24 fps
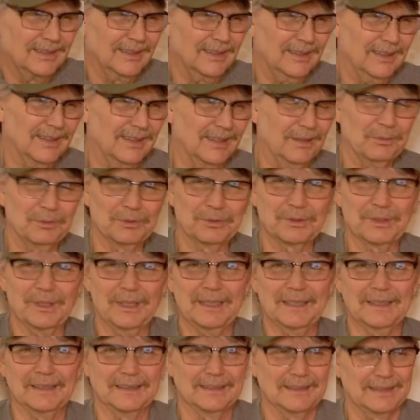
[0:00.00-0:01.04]
Well, that was
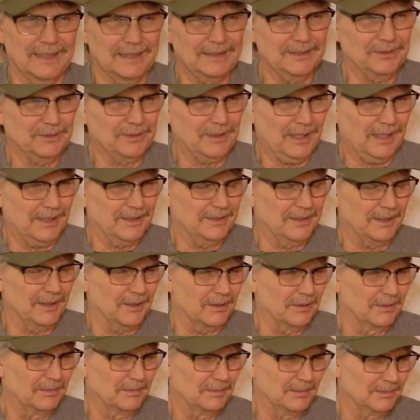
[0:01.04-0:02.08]
great. Nice crowd
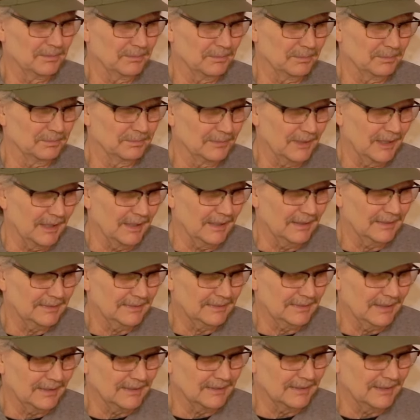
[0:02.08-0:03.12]
there. He
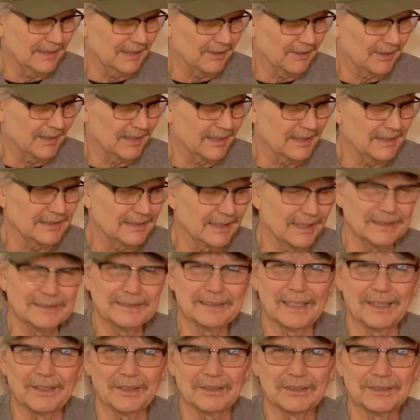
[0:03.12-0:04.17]
said
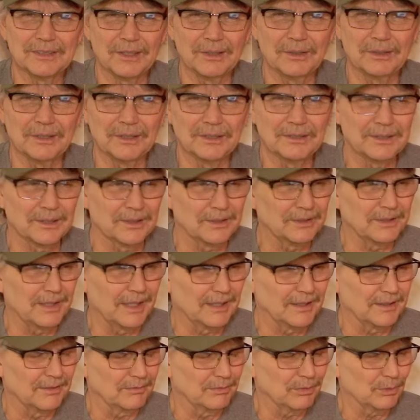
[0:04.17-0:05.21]
Sarasota, so
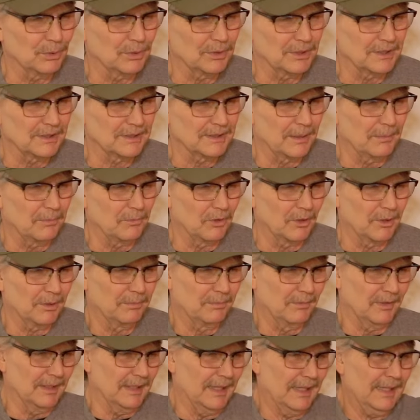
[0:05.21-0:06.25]
down in Florida somewhere.
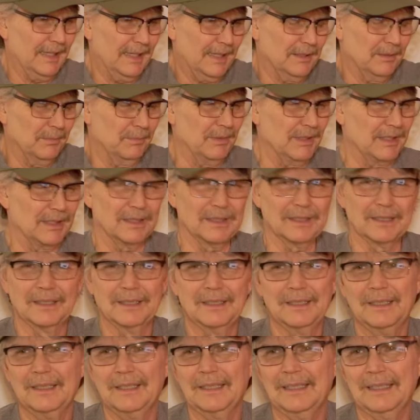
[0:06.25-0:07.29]
That had to be,
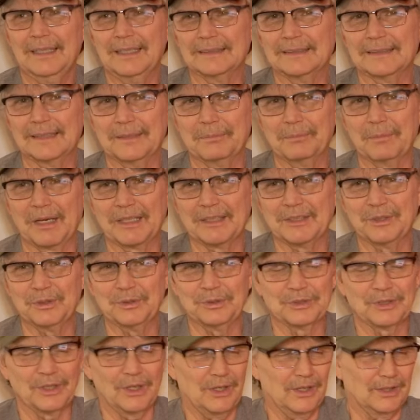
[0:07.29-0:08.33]
he said, my
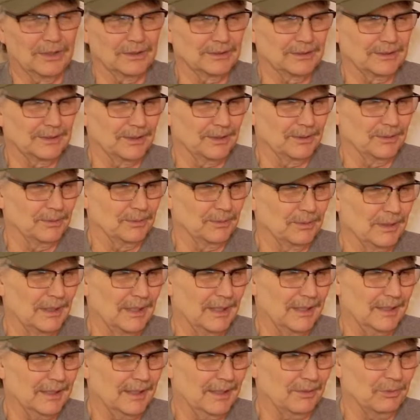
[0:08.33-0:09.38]
new song. So
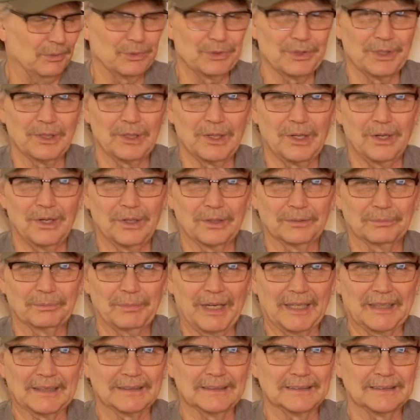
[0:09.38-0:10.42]
that was a long,
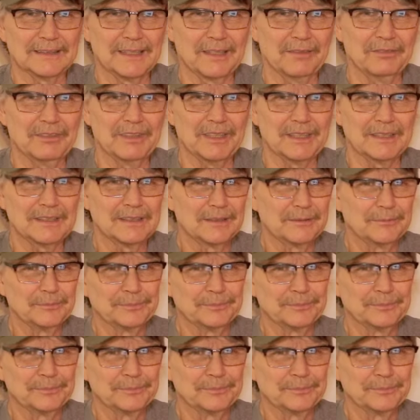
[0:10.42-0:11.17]
back in the 70s.